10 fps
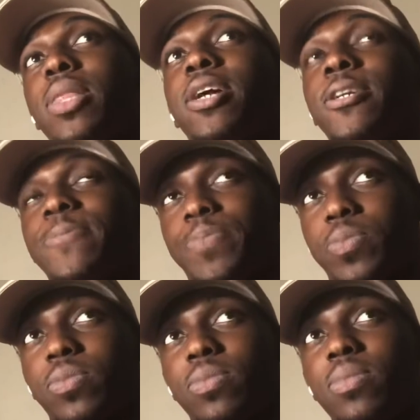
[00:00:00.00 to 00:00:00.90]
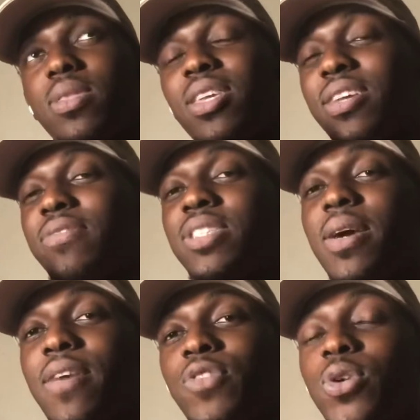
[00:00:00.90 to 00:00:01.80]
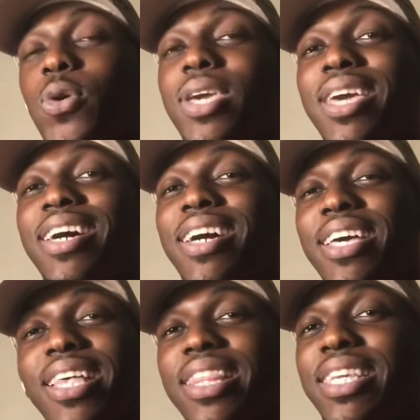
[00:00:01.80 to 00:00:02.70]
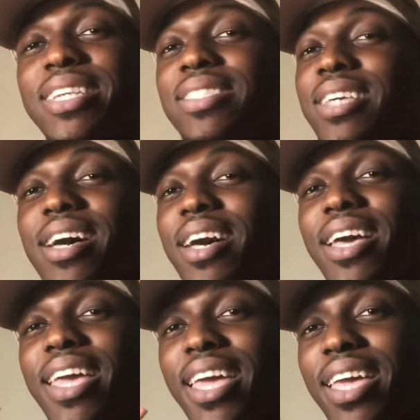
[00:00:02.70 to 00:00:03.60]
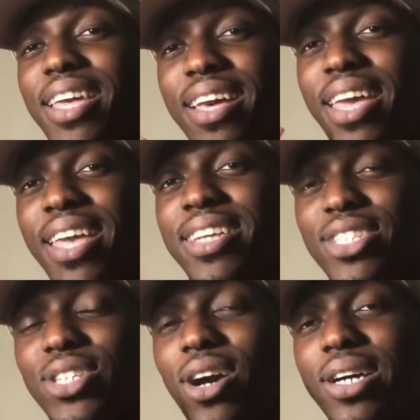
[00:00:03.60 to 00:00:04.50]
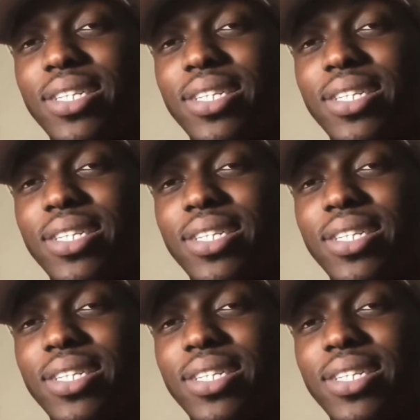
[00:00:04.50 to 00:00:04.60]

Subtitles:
Like, if you don't get at least an inch or a